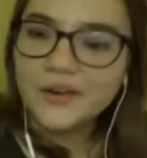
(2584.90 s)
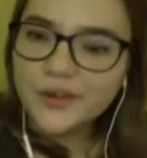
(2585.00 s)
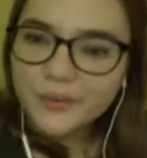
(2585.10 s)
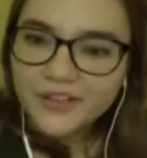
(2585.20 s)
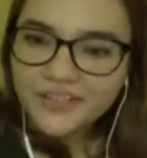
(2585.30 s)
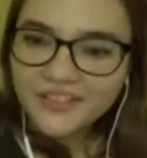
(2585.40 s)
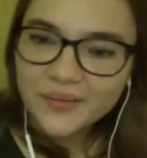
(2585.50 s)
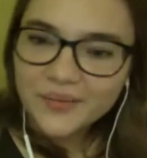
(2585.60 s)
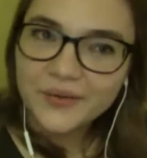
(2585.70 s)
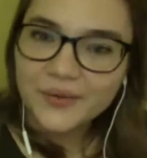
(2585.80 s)
grew up
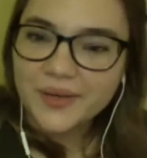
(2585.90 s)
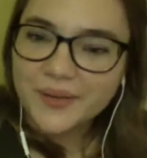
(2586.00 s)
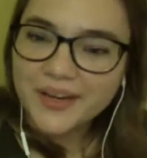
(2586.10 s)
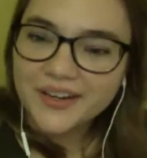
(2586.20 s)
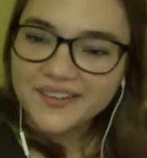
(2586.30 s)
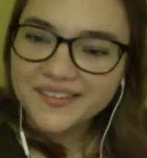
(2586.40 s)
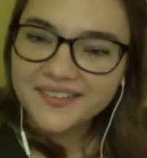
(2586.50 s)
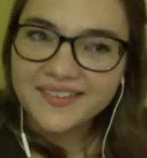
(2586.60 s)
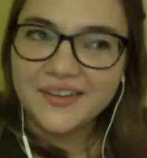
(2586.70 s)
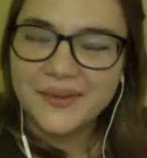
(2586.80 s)
watching Jeopardy with my
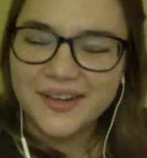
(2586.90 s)
parents.